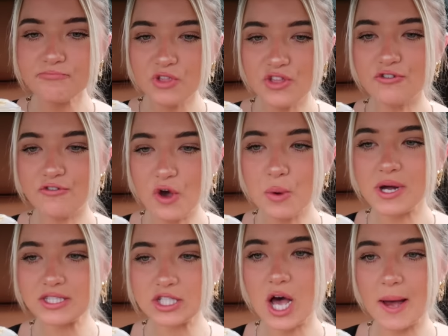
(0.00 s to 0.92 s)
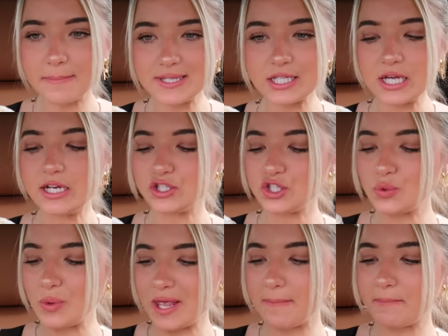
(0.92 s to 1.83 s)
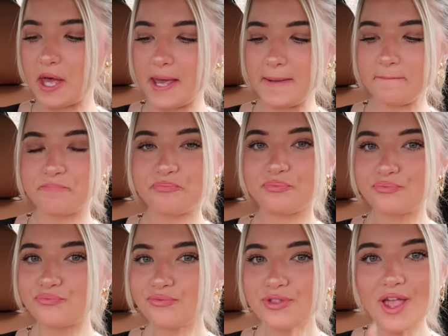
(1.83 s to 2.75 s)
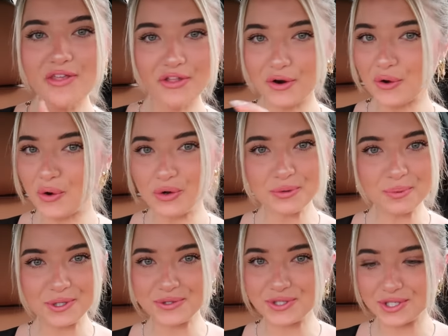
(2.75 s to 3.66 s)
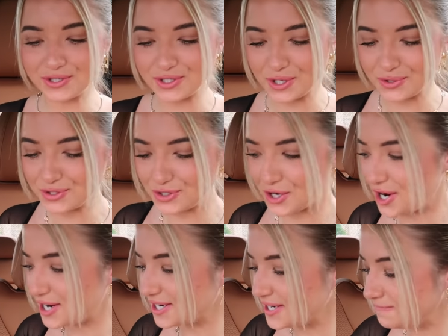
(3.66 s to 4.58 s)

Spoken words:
The foam on top is good and sweet, but their cold brews are so strong.